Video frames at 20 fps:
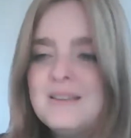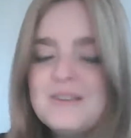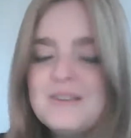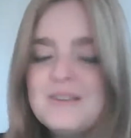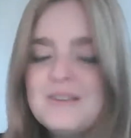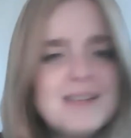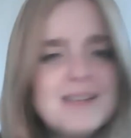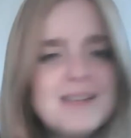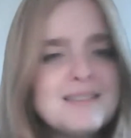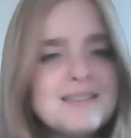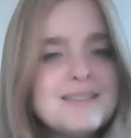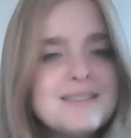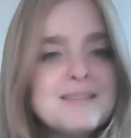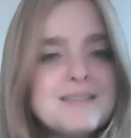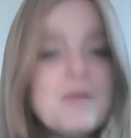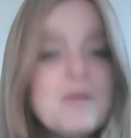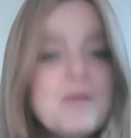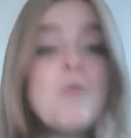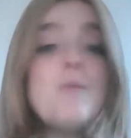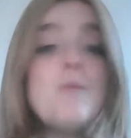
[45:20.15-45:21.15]
God says
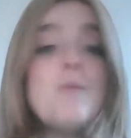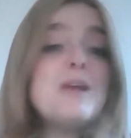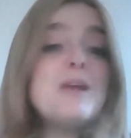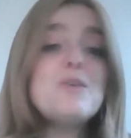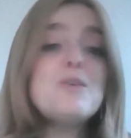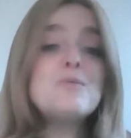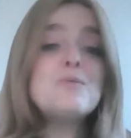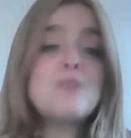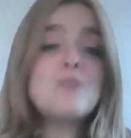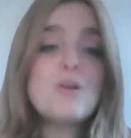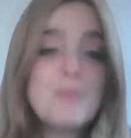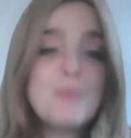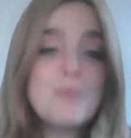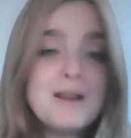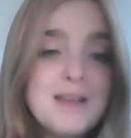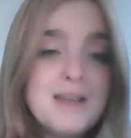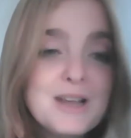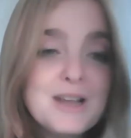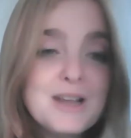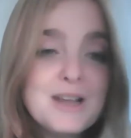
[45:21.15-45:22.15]
to him, I will make you into a
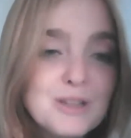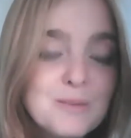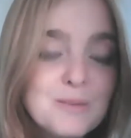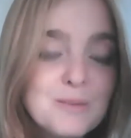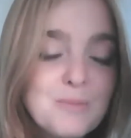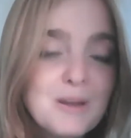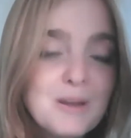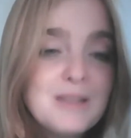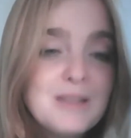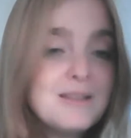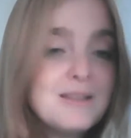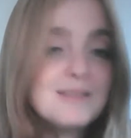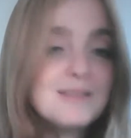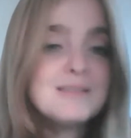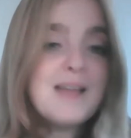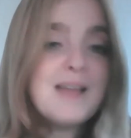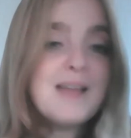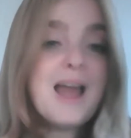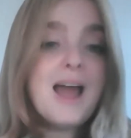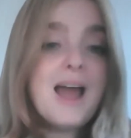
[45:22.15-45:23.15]
great nation, but he
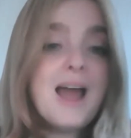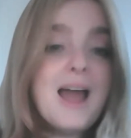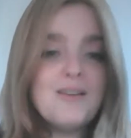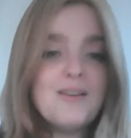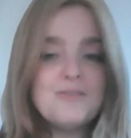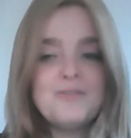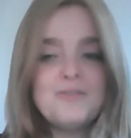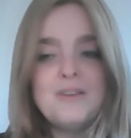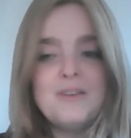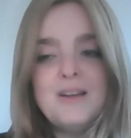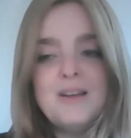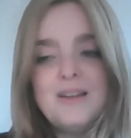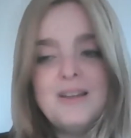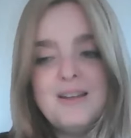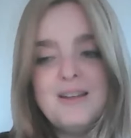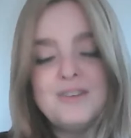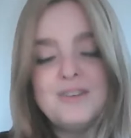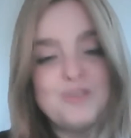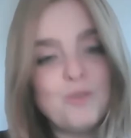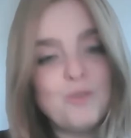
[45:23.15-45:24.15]
doesn't have
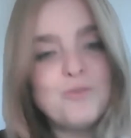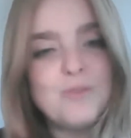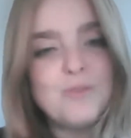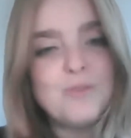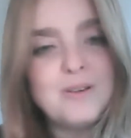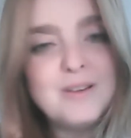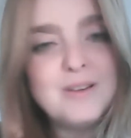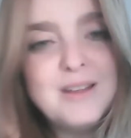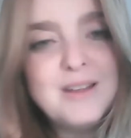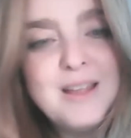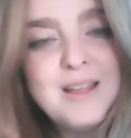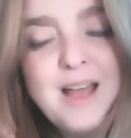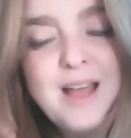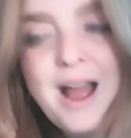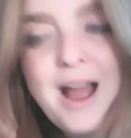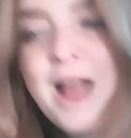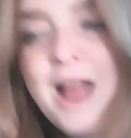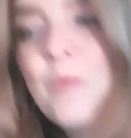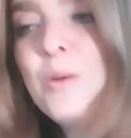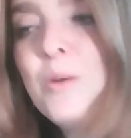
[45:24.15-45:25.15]
children.
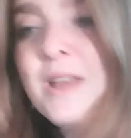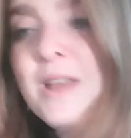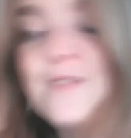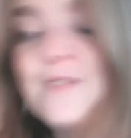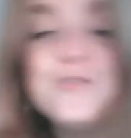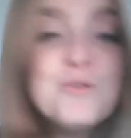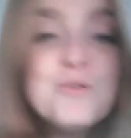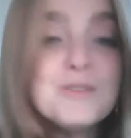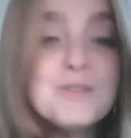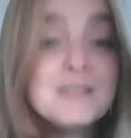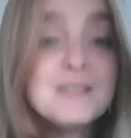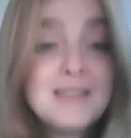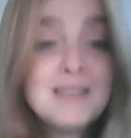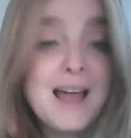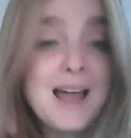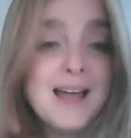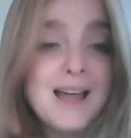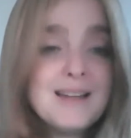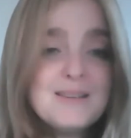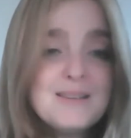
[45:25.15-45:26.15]
I will give you this
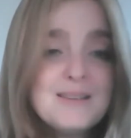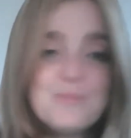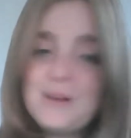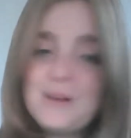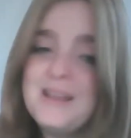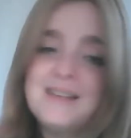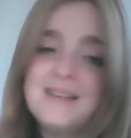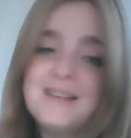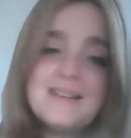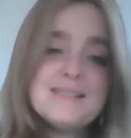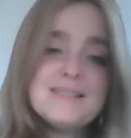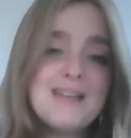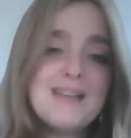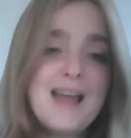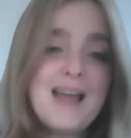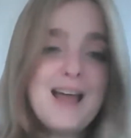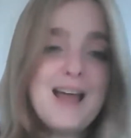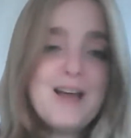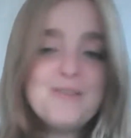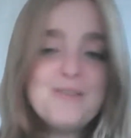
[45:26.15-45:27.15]
land, but he
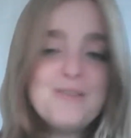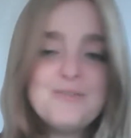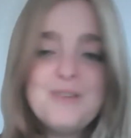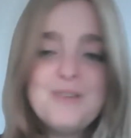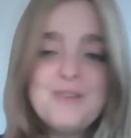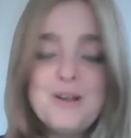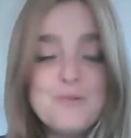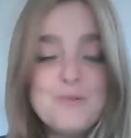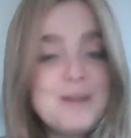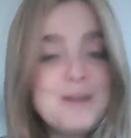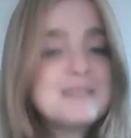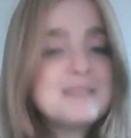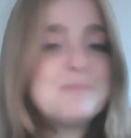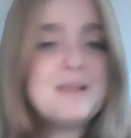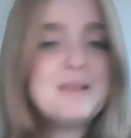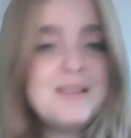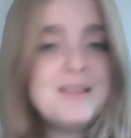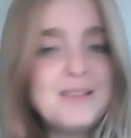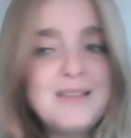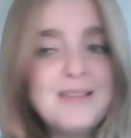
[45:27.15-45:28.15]
doesn't have
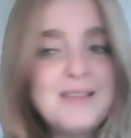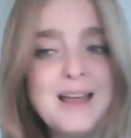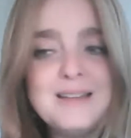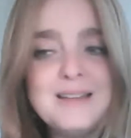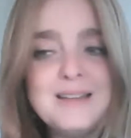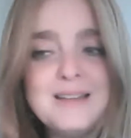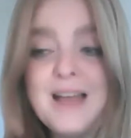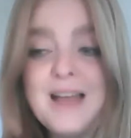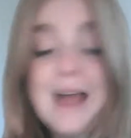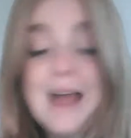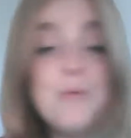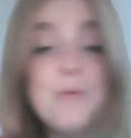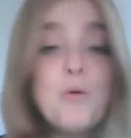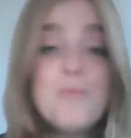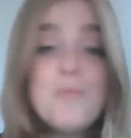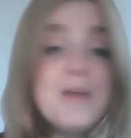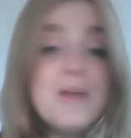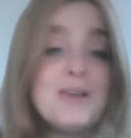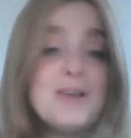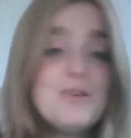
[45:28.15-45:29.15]
respite in the land. I will
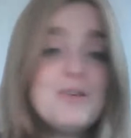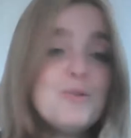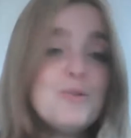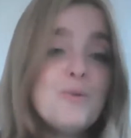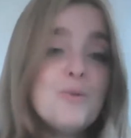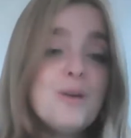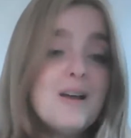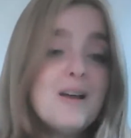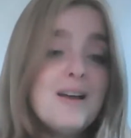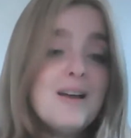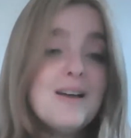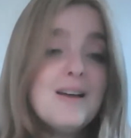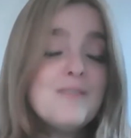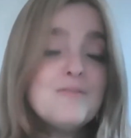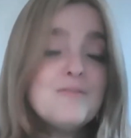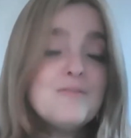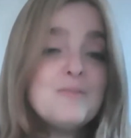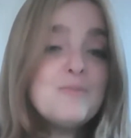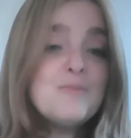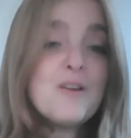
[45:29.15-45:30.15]
make you
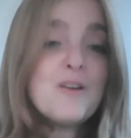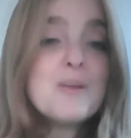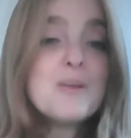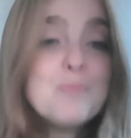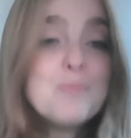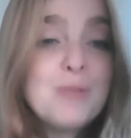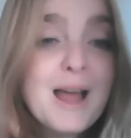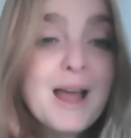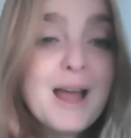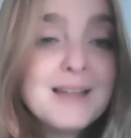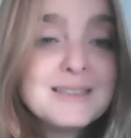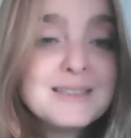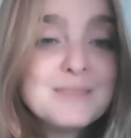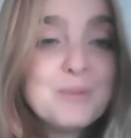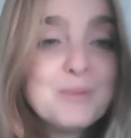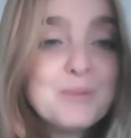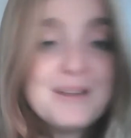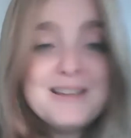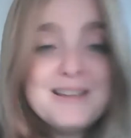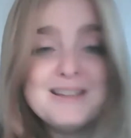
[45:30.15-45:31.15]
very blessed,
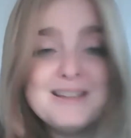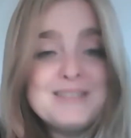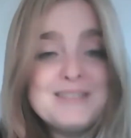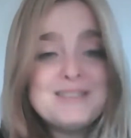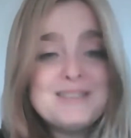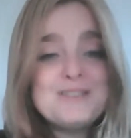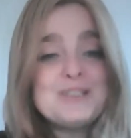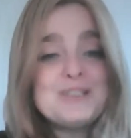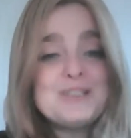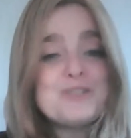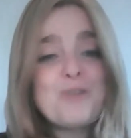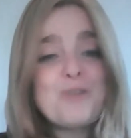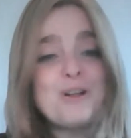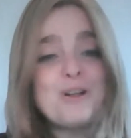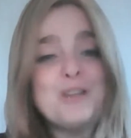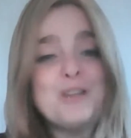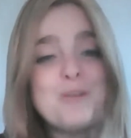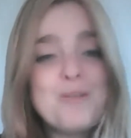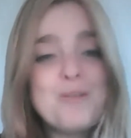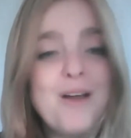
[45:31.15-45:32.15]
but he is
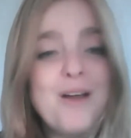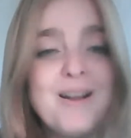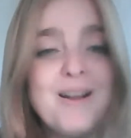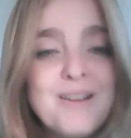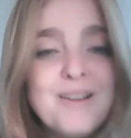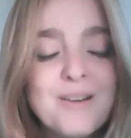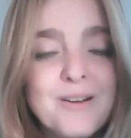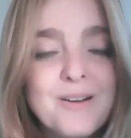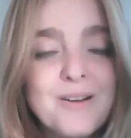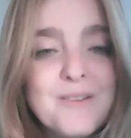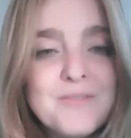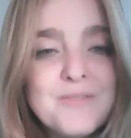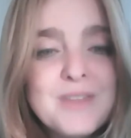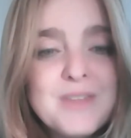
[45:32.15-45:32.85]
struggling with hunger.